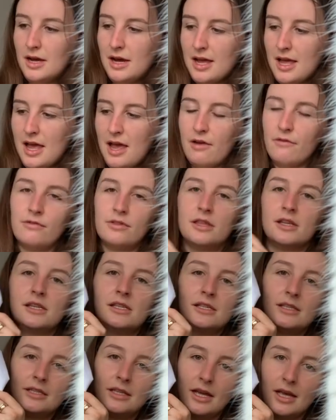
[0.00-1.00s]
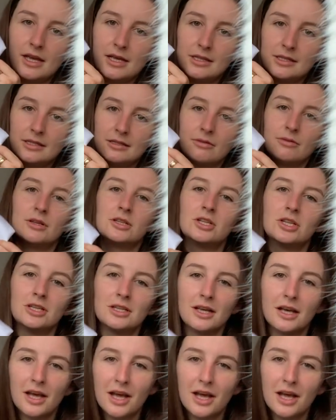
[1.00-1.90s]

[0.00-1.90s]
I have the disease, which